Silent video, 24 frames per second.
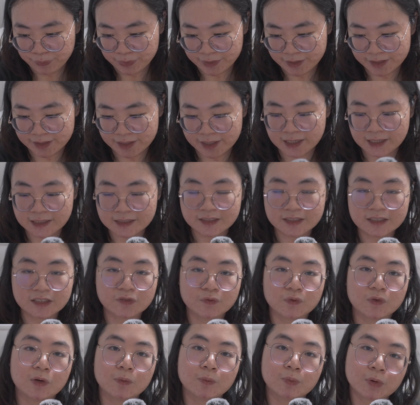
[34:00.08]
Like they asked us
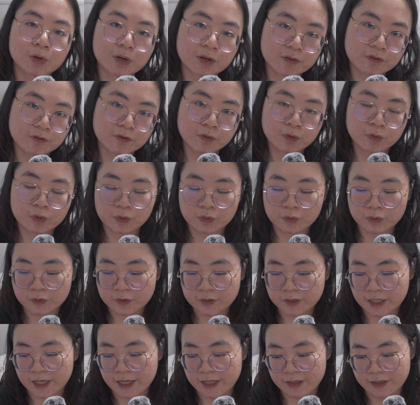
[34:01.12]
for our product
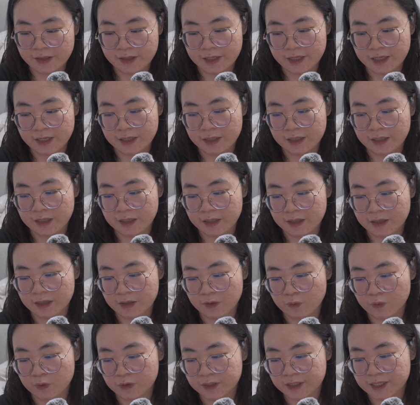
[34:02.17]
photos, and then
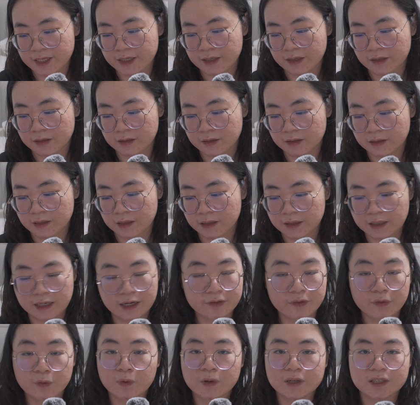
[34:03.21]
they would take
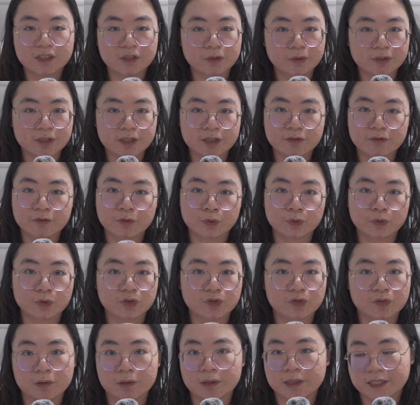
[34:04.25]
otherwise they would take
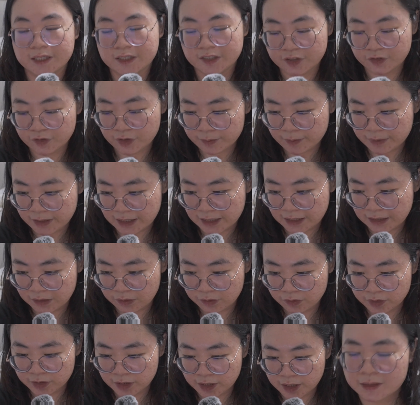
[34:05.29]
photos from our Instagram
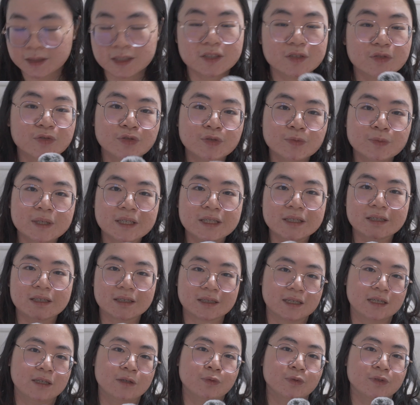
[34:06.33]
account. The social media
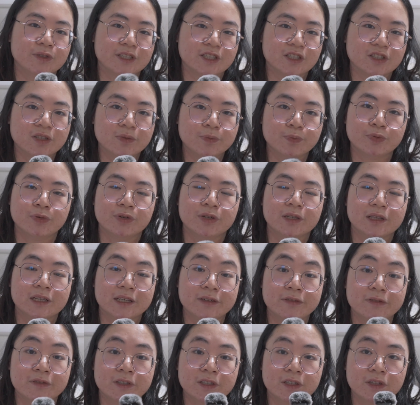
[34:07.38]
account was actually pretty
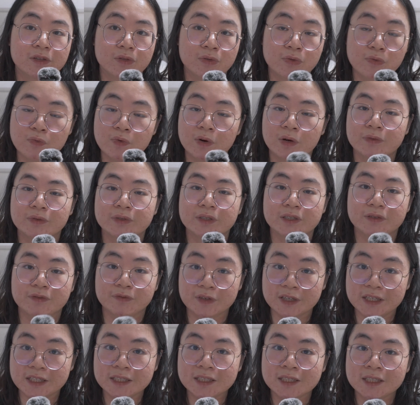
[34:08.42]
lively throughout the
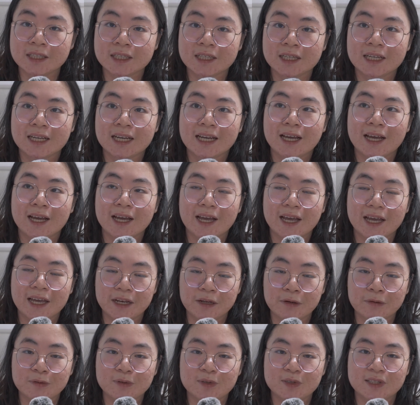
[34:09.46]
event, and
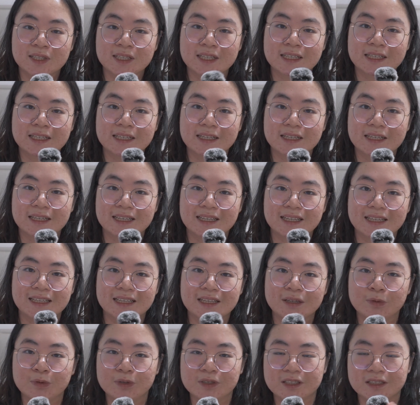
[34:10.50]
I would say
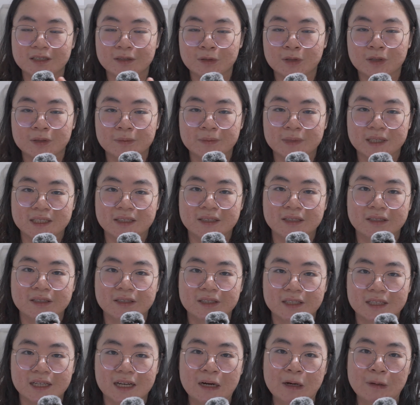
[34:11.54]
it was a lot better
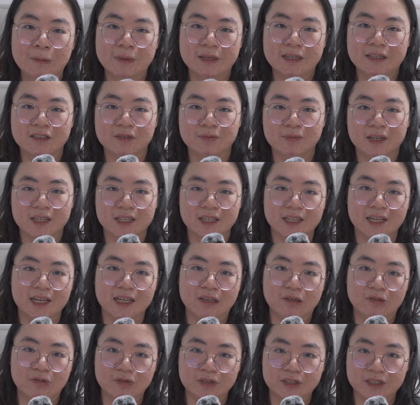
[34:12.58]
than how Makers Market
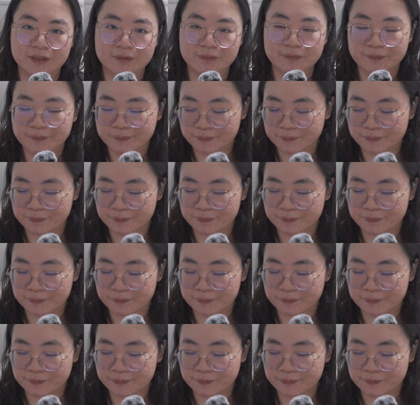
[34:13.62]
handled it.